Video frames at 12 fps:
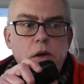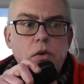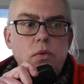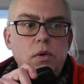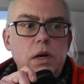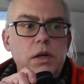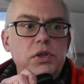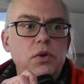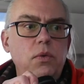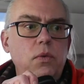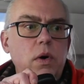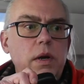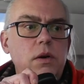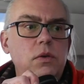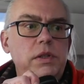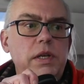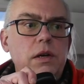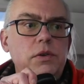Roger, one
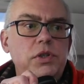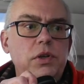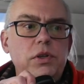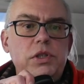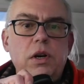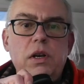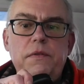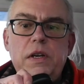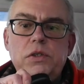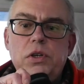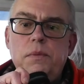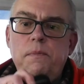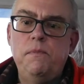hotel, Sugar Charlie Victor. Uh,